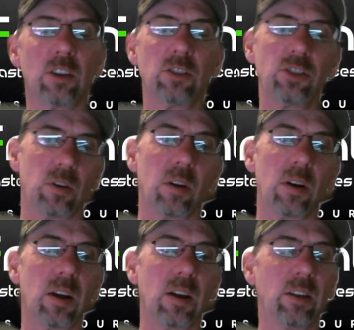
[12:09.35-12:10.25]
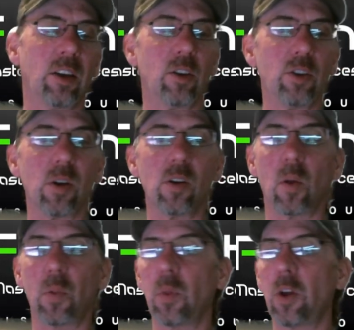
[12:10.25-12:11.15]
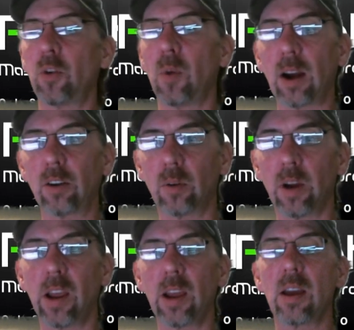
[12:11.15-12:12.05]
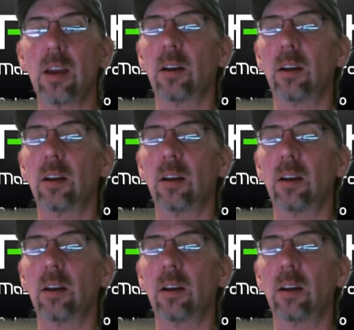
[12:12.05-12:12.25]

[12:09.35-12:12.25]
Sure, you know, you can go through the directory,